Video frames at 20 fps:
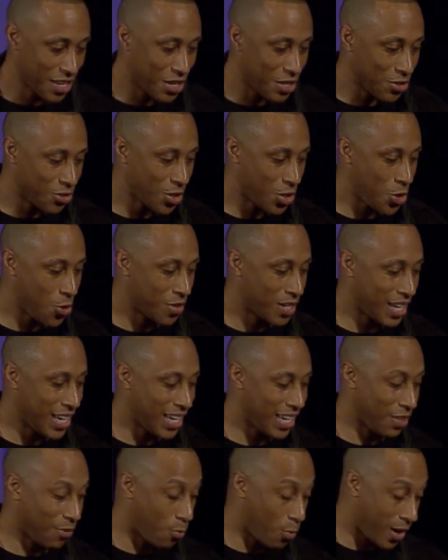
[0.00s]
so you
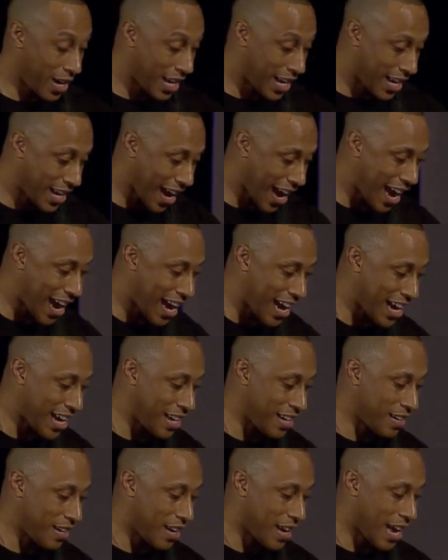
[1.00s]
can
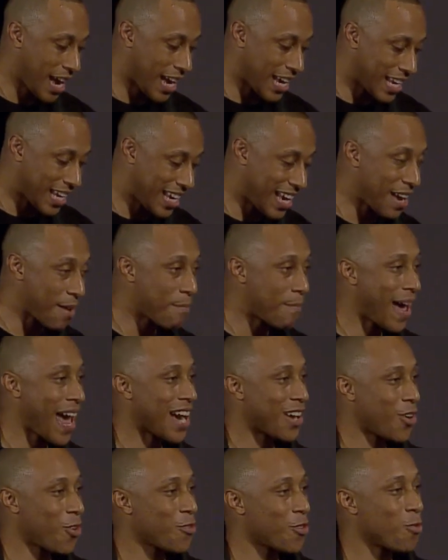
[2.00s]
regain and get back
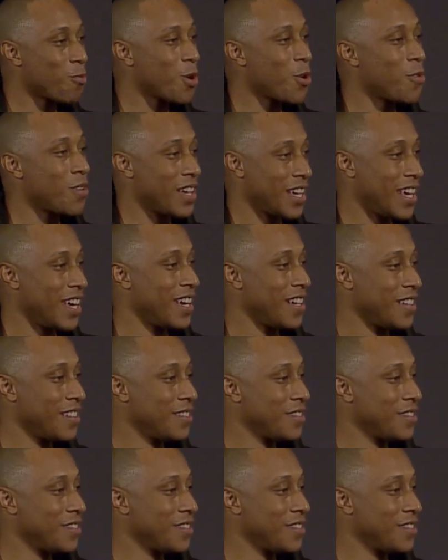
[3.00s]
on the road again.